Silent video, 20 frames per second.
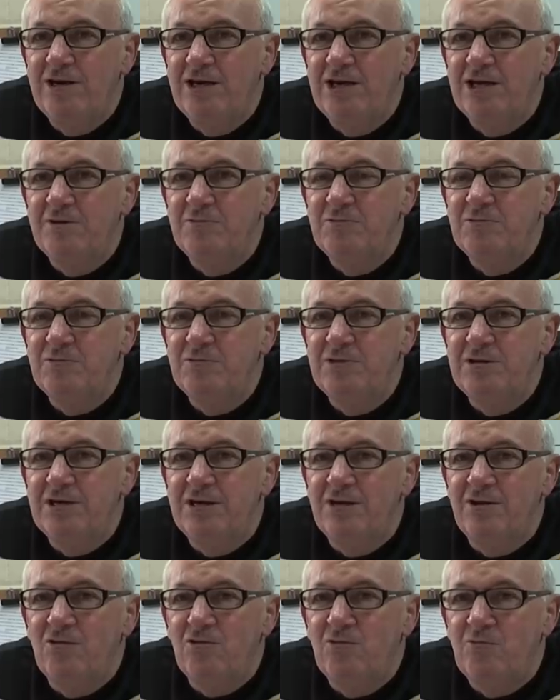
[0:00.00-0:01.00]
games, we
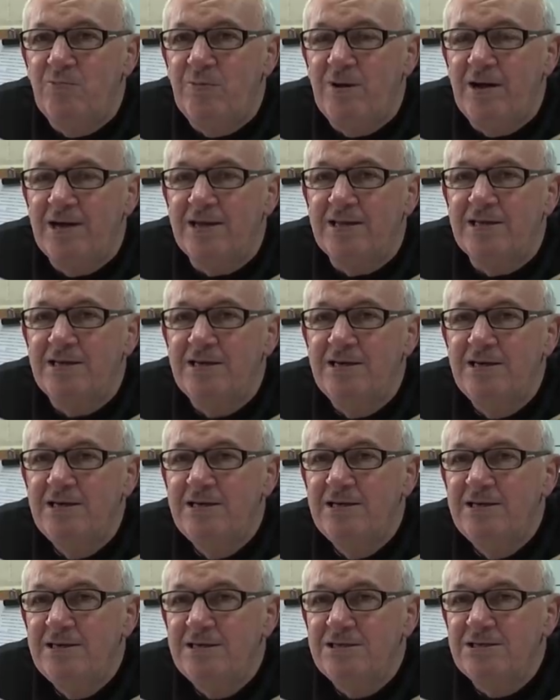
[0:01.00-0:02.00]
need to get it all packed.
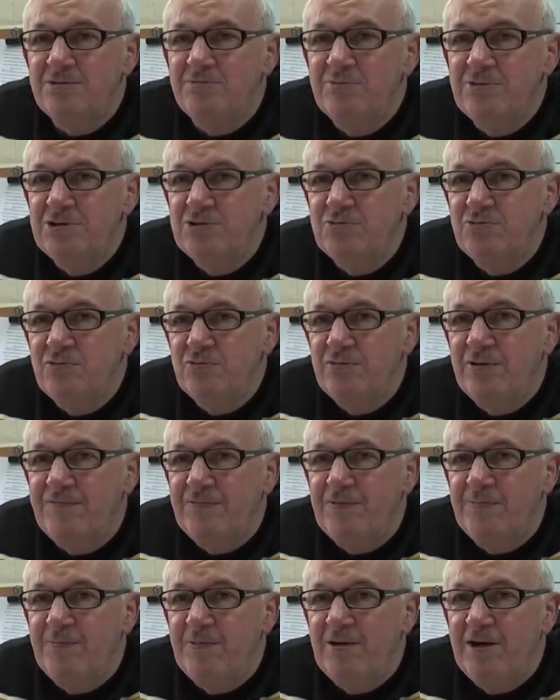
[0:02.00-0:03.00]
It's amazing what we
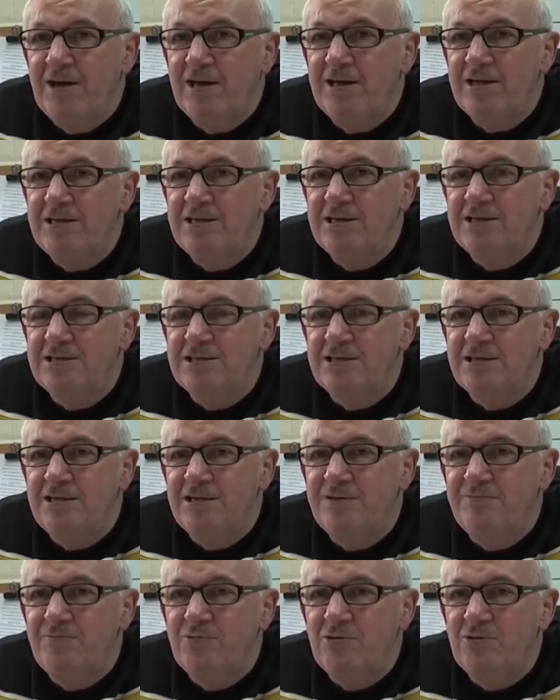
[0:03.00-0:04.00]
have to pack. It takes
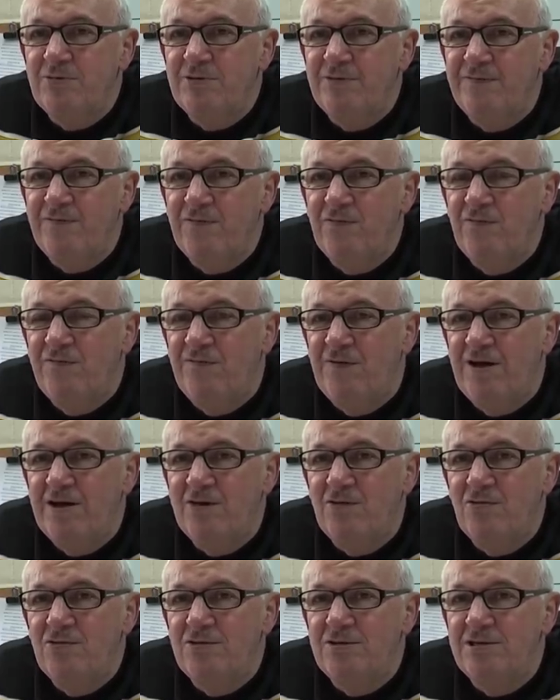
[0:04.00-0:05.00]
probably a full
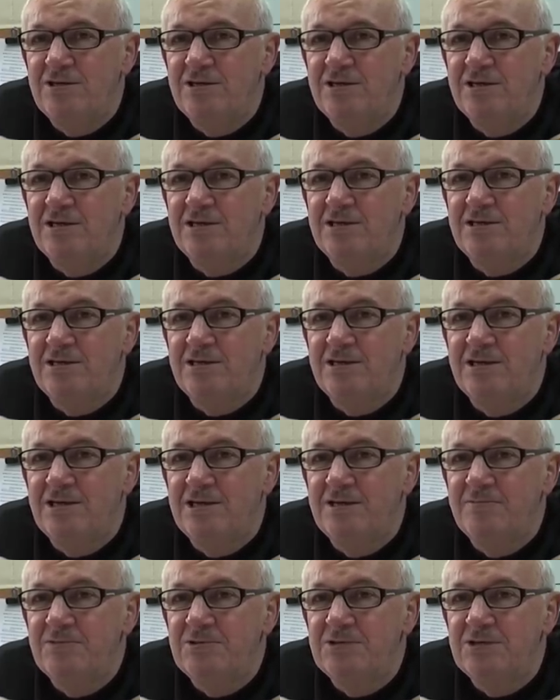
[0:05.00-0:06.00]
van load to take it to the
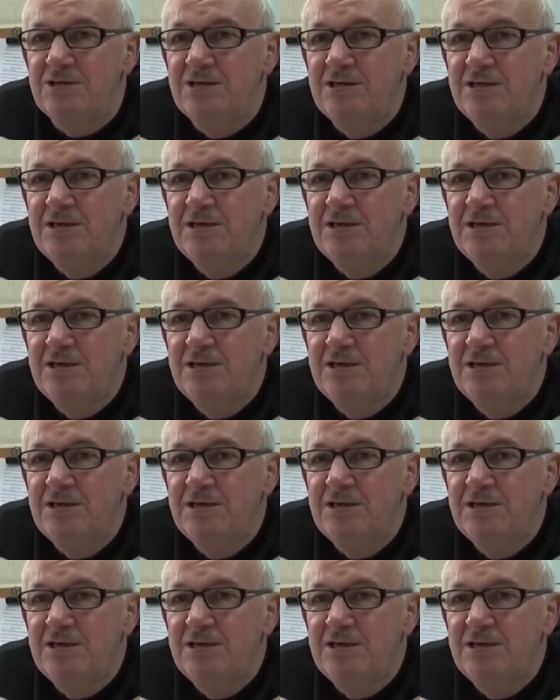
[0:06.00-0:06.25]
games.